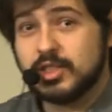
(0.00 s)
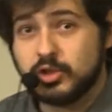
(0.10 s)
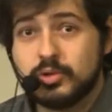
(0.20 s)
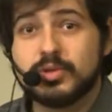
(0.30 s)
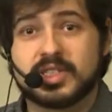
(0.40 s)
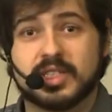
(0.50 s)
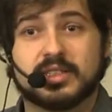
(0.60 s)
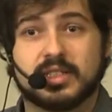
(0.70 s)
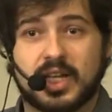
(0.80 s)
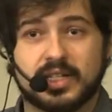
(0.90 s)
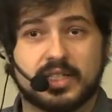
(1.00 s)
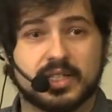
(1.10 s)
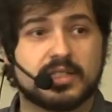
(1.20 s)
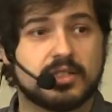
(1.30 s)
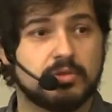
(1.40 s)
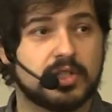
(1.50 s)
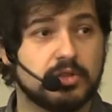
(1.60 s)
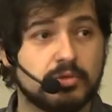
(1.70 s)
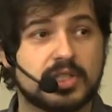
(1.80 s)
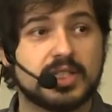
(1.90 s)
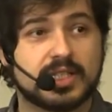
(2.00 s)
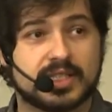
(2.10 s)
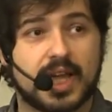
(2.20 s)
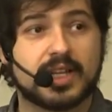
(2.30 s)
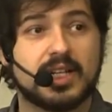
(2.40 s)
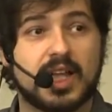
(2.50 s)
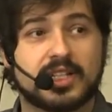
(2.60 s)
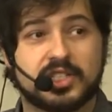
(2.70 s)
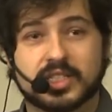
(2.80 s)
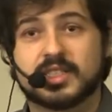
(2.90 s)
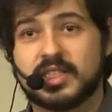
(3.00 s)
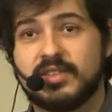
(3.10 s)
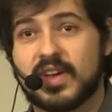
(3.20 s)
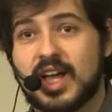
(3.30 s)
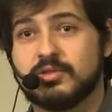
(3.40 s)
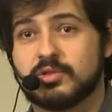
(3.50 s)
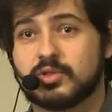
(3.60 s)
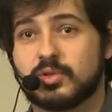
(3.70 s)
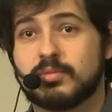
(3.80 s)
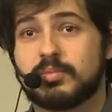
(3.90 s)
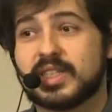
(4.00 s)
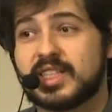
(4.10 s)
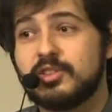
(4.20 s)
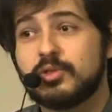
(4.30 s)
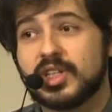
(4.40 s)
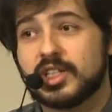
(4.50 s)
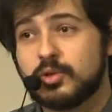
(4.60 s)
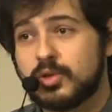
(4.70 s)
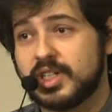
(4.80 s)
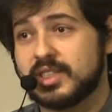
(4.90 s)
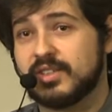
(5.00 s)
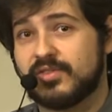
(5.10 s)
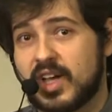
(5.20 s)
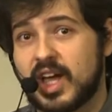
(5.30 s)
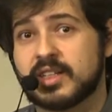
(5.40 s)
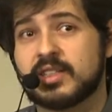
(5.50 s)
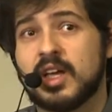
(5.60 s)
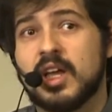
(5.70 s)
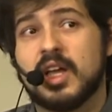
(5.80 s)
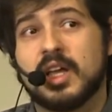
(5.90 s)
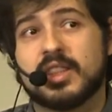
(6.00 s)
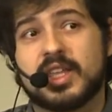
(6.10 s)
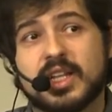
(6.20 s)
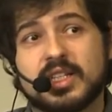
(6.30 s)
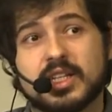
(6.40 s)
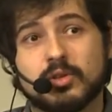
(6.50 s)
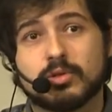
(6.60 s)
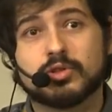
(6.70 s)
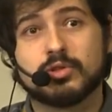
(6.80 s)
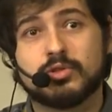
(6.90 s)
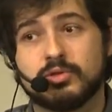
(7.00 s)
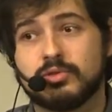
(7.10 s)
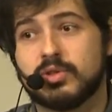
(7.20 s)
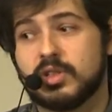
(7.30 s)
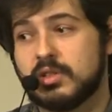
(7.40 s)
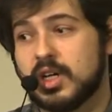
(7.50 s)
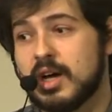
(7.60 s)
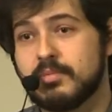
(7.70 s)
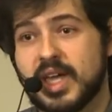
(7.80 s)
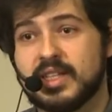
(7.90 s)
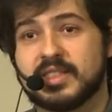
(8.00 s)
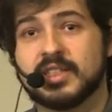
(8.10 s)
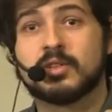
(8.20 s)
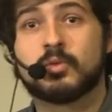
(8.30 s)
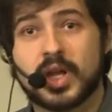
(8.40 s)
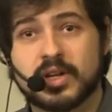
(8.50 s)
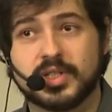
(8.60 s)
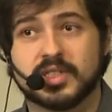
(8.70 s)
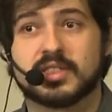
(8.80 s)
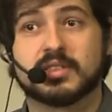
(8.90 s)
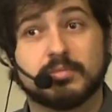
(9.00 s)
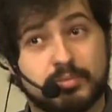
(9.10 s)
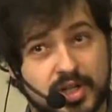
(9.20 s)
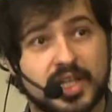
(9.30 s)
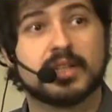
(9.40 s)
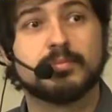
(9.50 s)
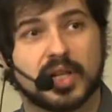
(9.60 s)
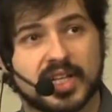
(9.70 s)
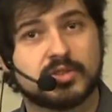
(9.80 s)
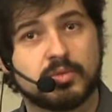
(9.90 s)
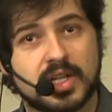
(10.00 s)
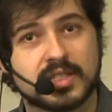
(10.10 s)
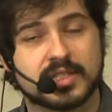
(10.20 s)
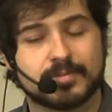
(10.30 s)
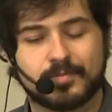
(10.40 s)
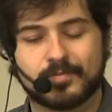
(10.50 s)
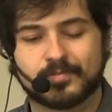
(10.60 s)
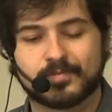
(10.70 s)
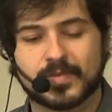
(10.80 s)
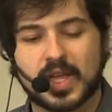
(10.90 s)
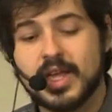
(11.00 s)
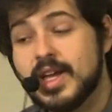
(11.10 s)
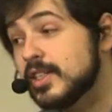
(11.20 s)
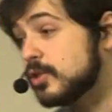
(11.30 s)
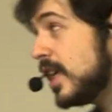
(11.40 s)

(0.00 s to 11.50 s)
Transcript: use it like this. You can use it exactly like just a key value store, but then you're ignoring the fact that it can also do amazing queries, pretty complex ones. So